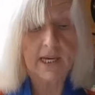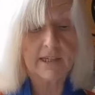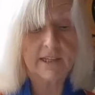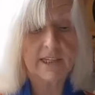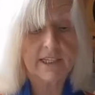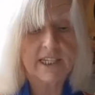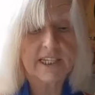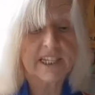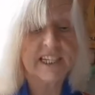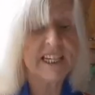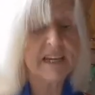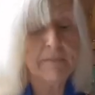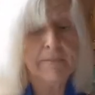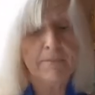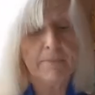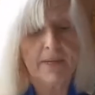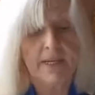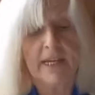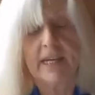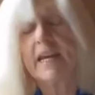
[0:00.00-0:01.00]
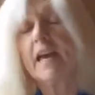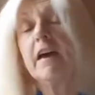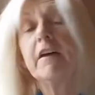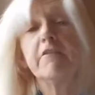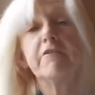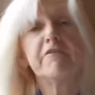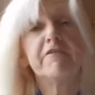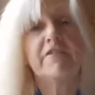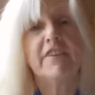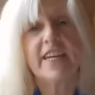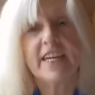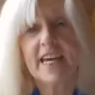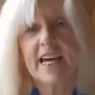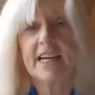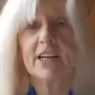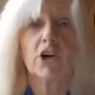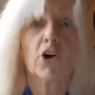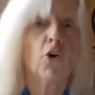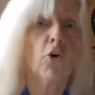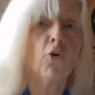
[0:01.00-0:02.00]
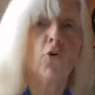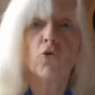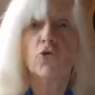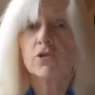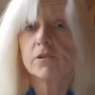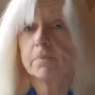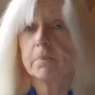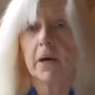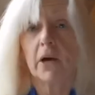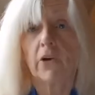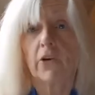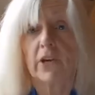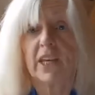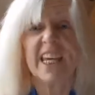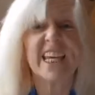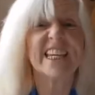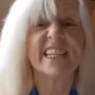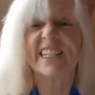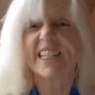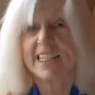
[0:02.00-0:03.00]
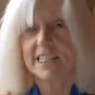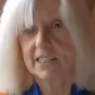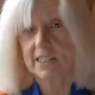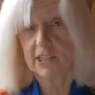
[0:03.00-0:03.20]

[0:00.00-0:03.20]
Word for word: it as simply fear caused by his